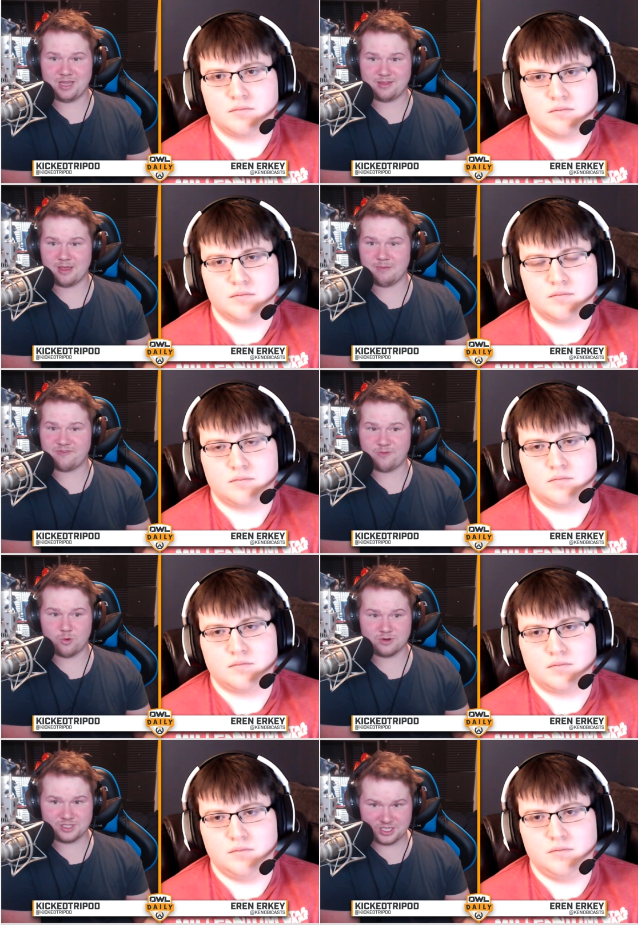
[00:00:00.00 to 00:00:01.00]
Speaker 1: beat them
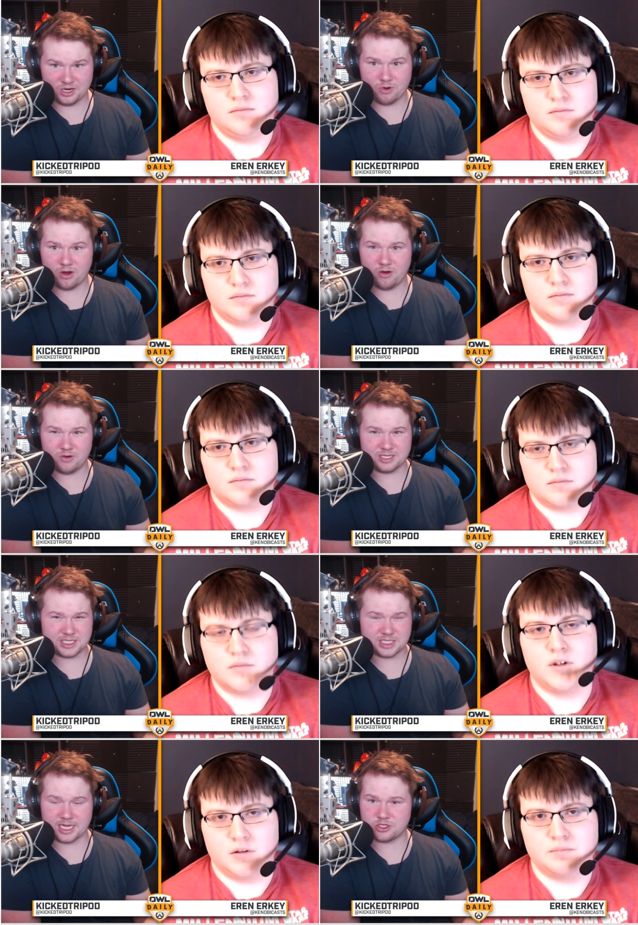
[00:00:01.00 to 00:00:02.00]
4 0 in
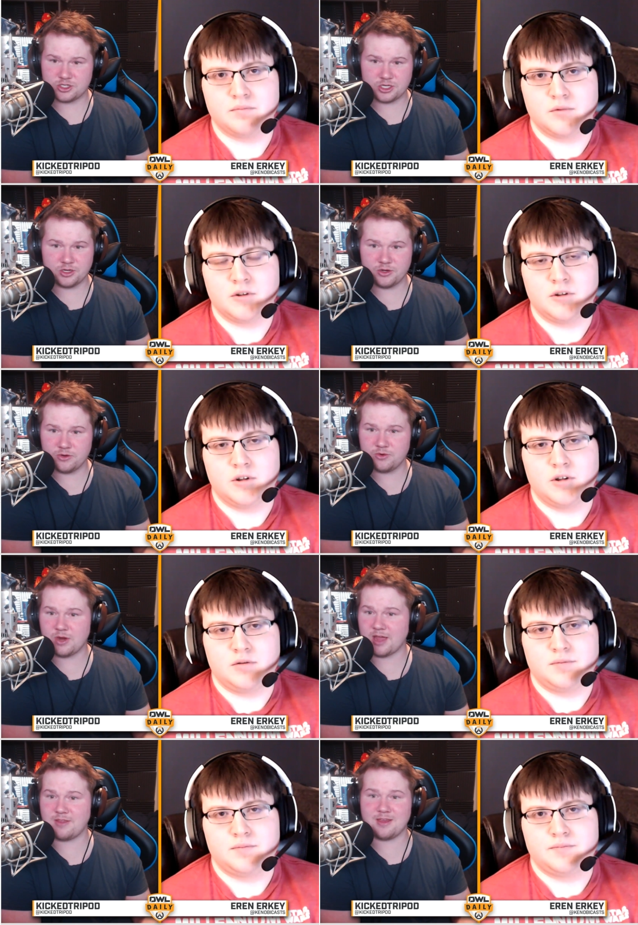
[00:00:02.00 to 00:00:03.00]
stage yep.
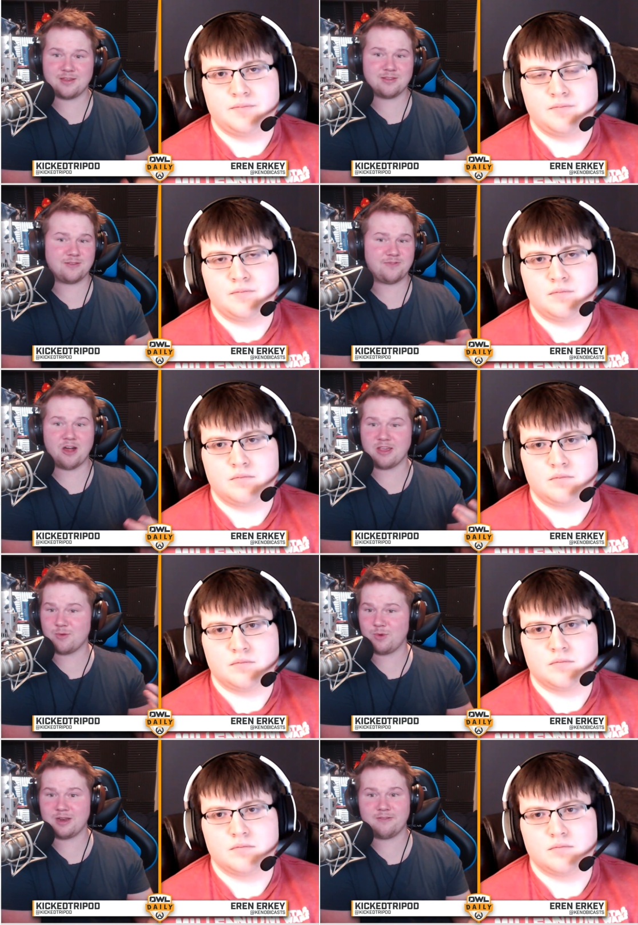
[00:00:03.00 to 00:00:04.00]
two, and then the
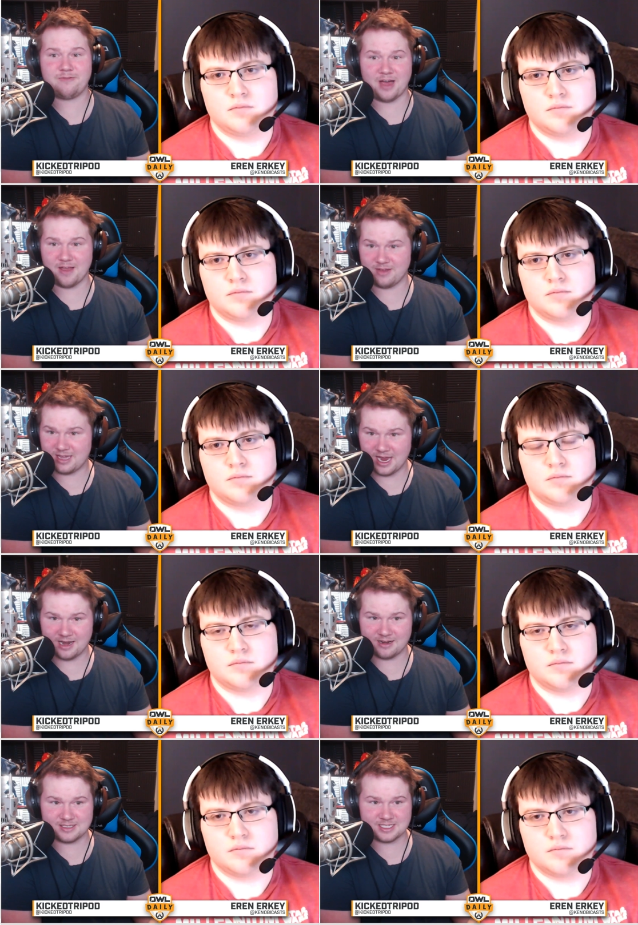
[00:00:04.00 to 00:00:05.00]
Valiant win in five
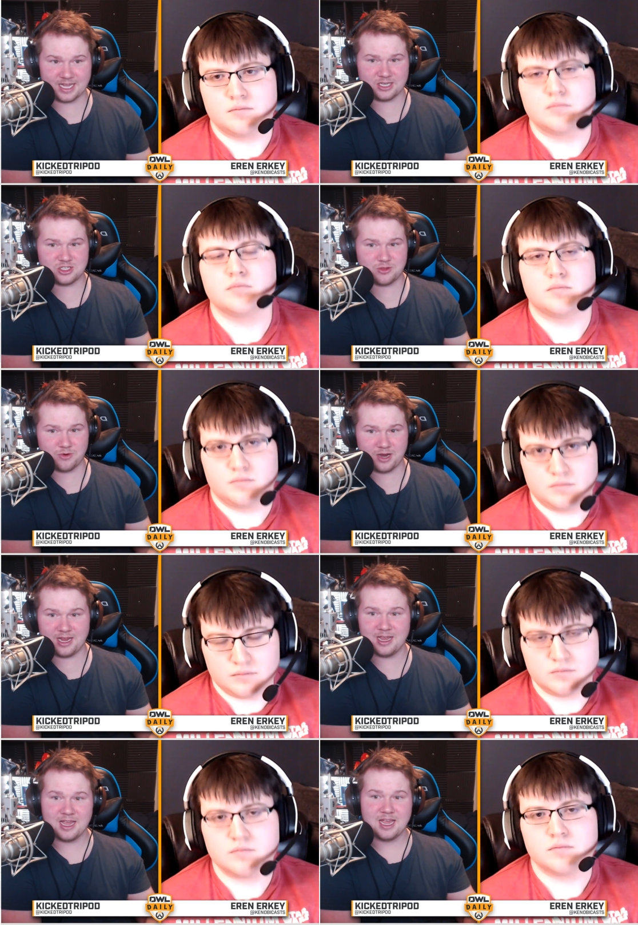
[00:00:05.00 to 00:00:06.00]
again in stage
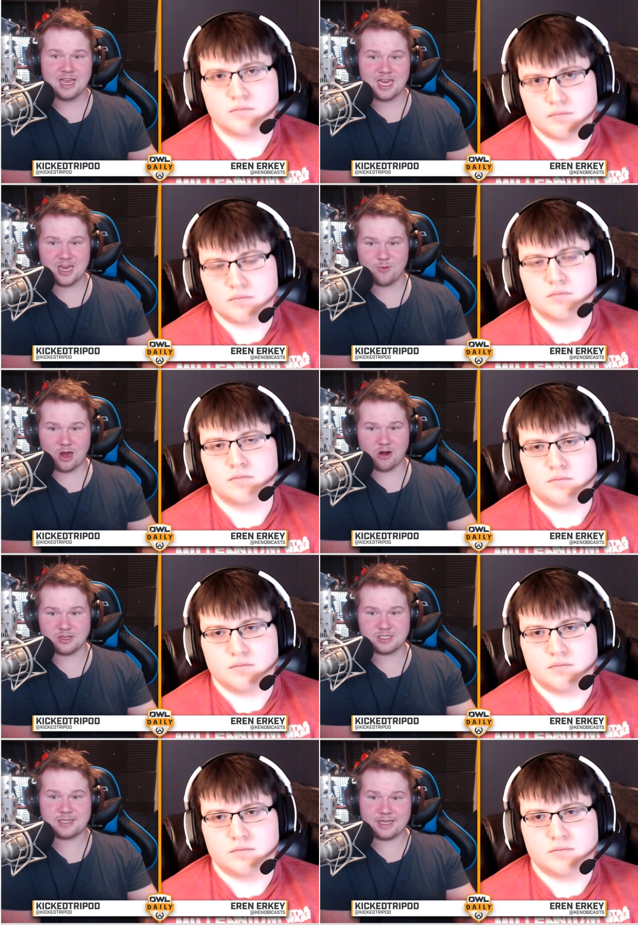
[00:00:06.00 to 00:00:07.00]
three. Here we are
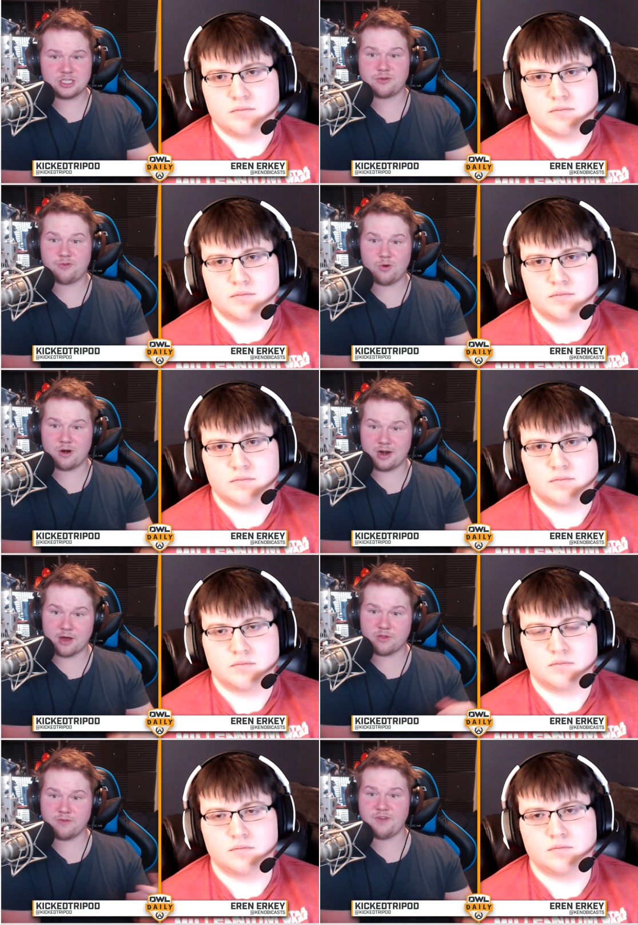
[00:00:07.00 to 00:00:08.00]
in stage four.
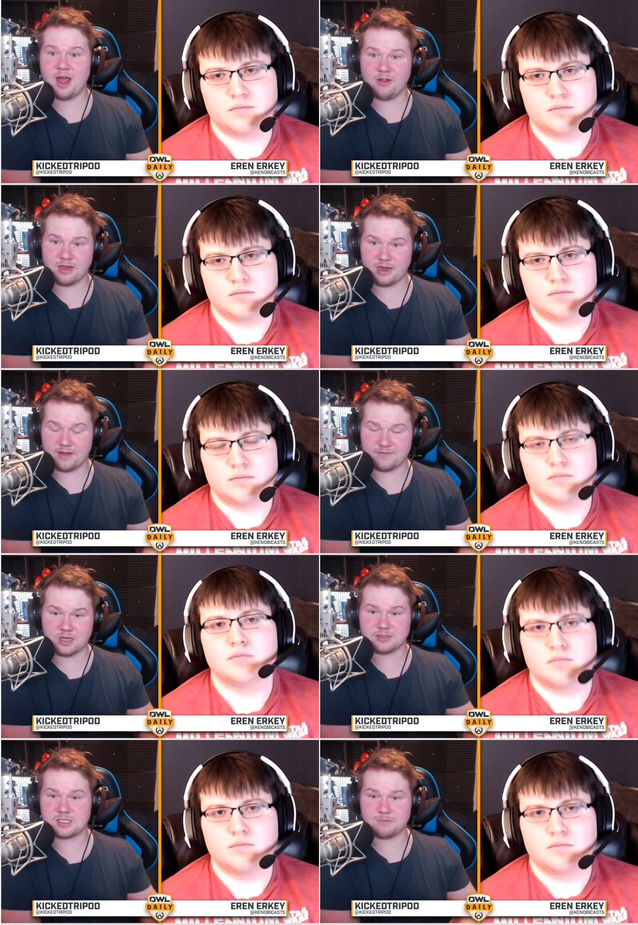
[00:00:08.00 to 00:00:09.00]
Now, the Valiant have
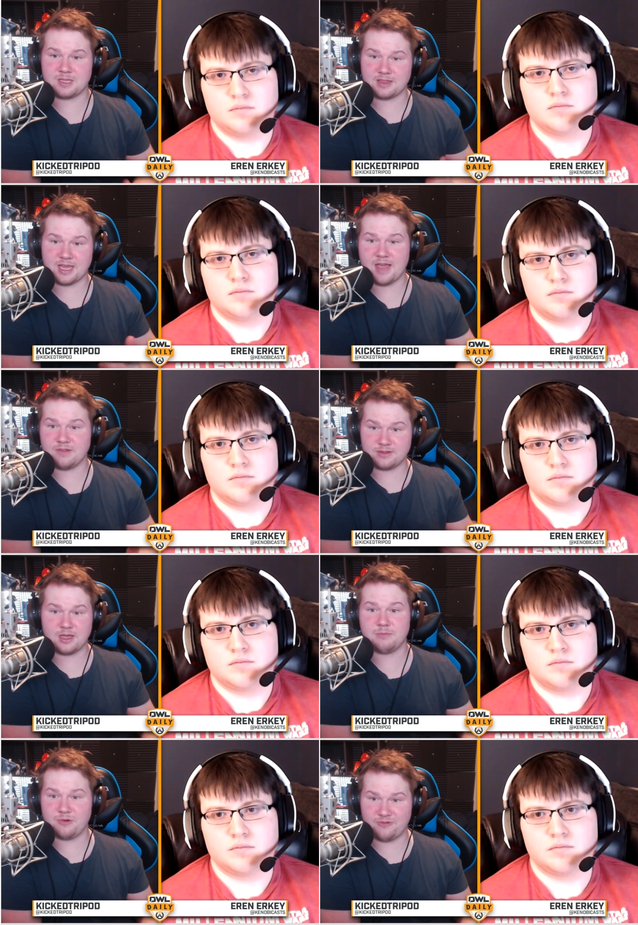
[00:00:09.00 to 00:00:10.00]
done something they haven't
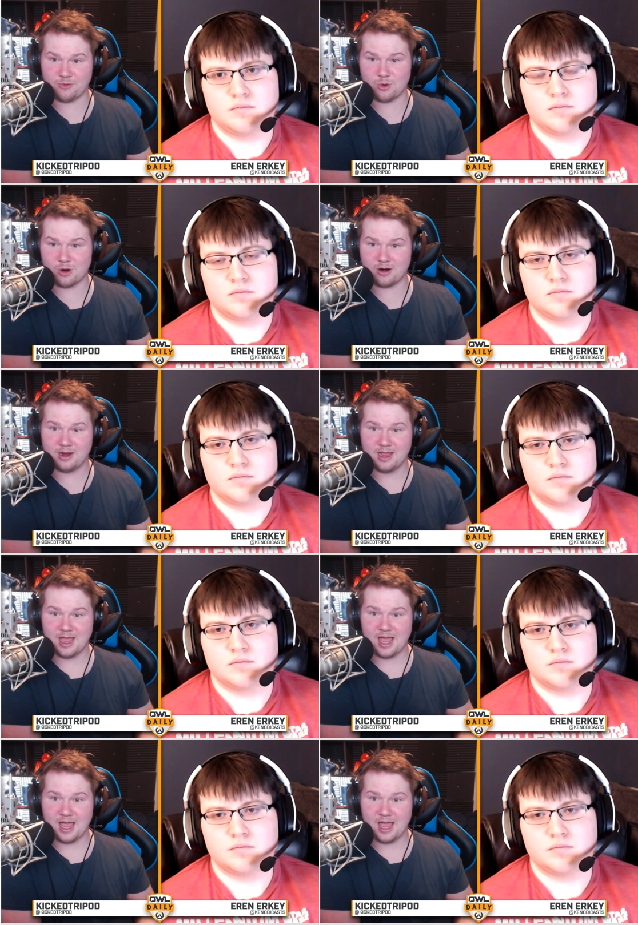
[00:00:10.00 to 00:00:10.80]
done before